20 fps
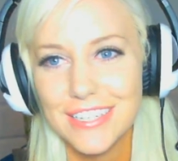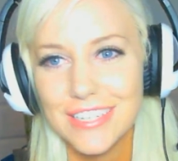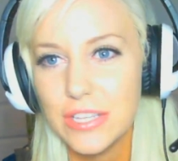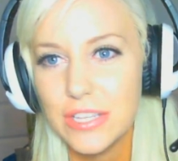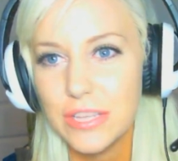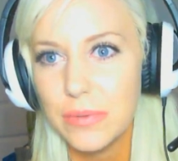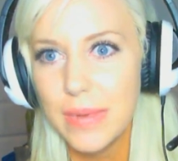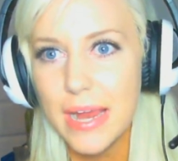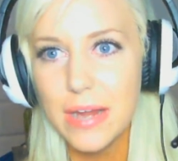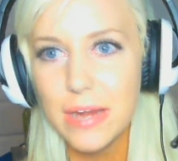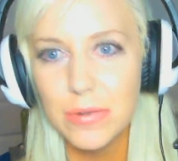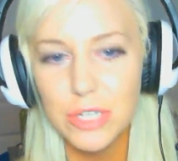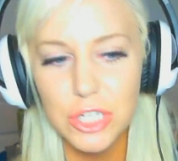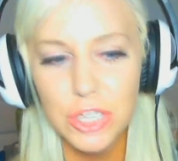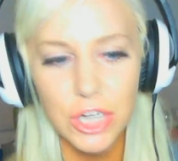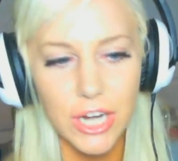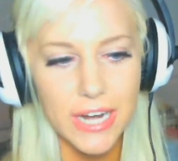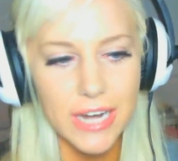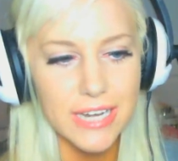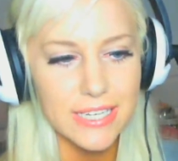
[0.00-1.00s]
The rain was
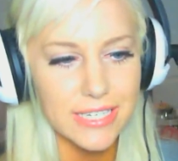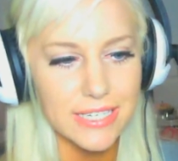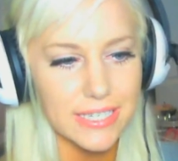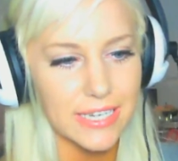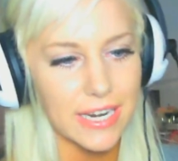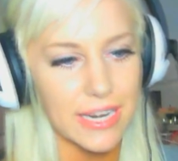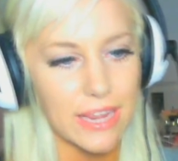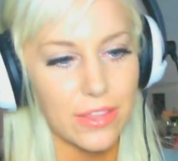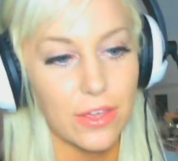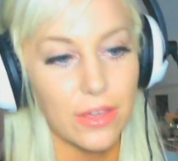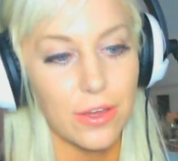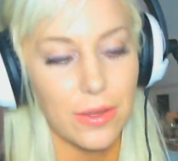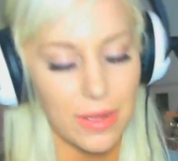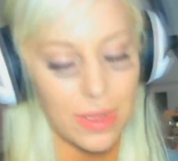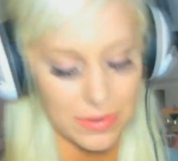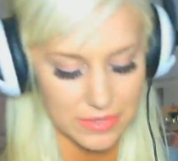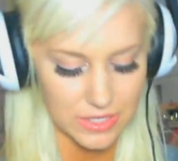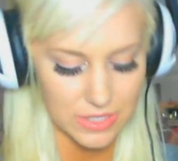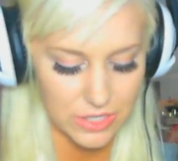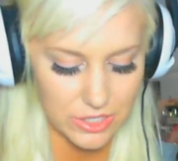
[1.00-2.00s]
crazy today, though.
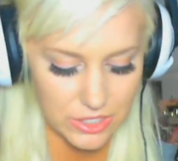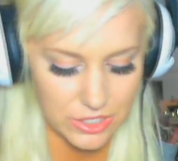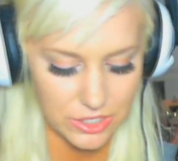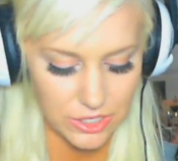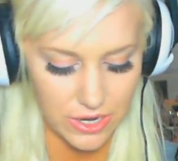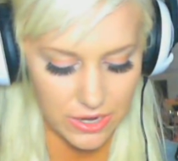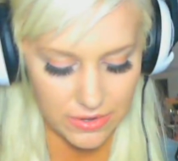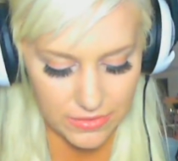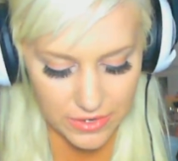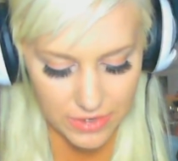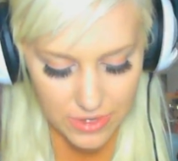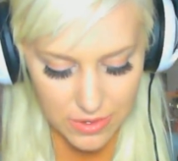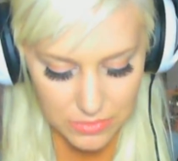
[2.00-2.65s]
I was actually driving